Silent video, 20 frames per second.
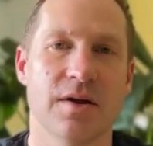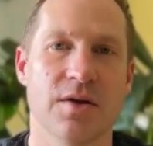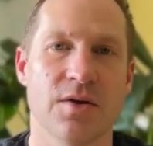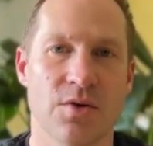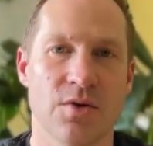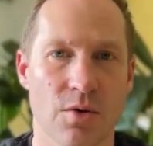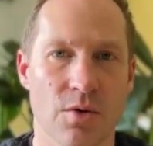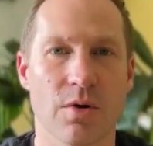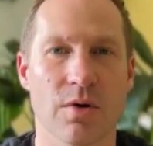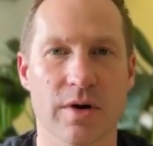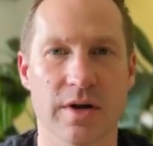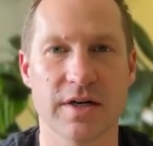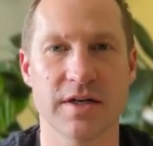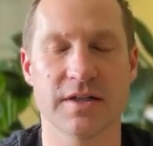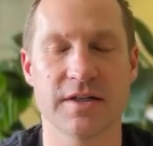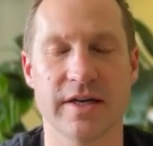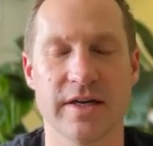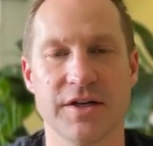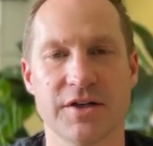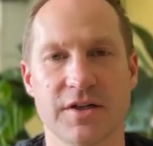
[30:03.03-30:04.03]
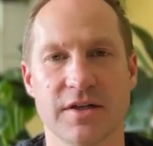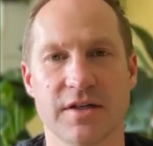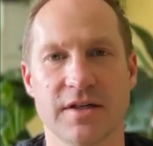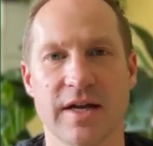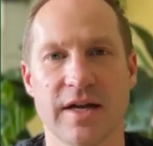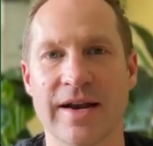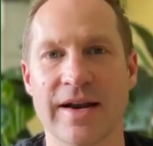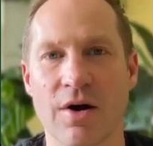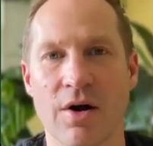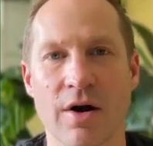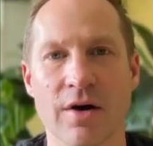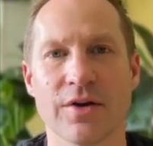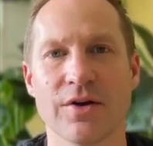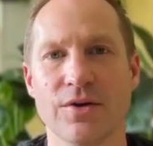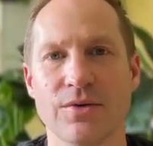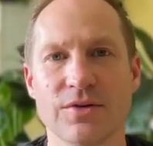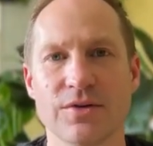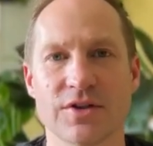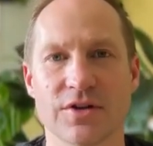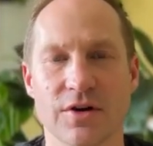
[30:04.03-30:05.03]
your organization and are
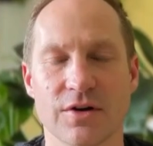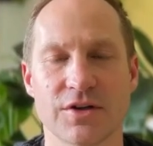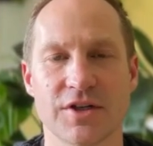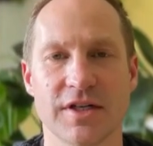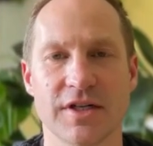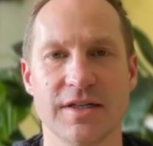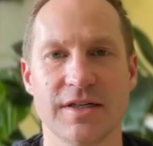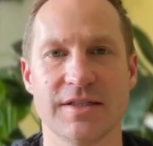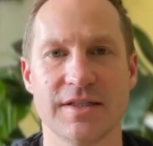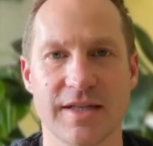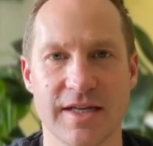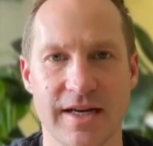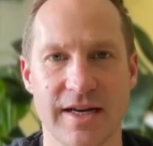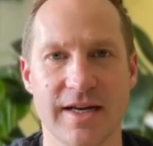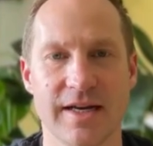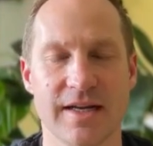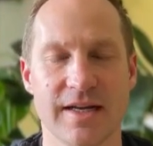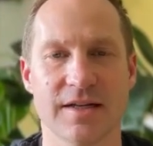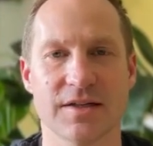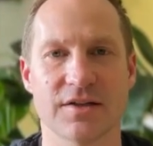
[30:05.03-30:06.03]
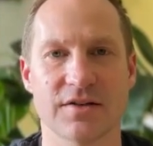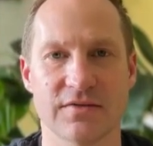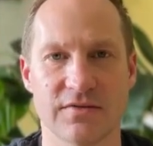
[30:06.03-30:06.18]
you searching tedious,